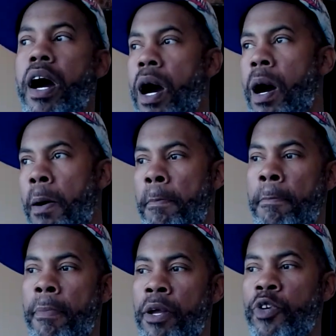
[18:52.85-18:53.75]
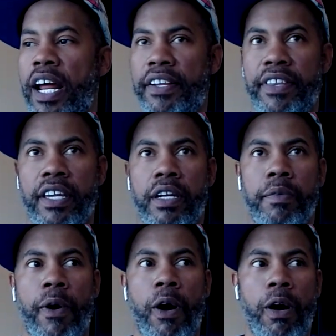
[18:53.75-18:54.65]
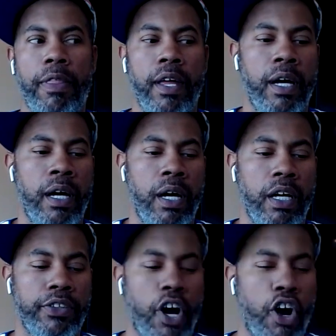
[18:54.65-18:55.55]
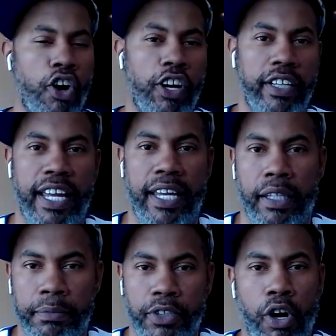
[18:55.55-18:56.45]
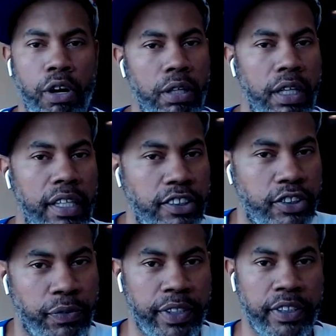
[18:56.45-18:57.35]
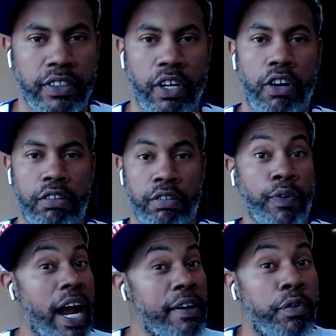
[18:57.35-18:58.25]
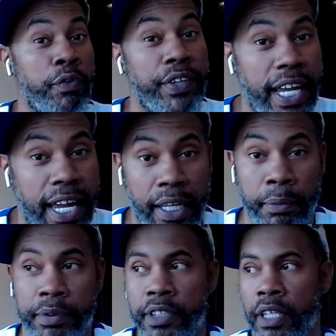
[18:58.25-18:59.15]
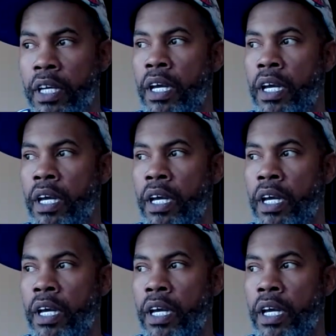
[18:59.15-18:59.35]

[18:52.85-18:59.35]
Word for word: Um, you got to think of all the the hard games, all the injuries, all the rivalry games.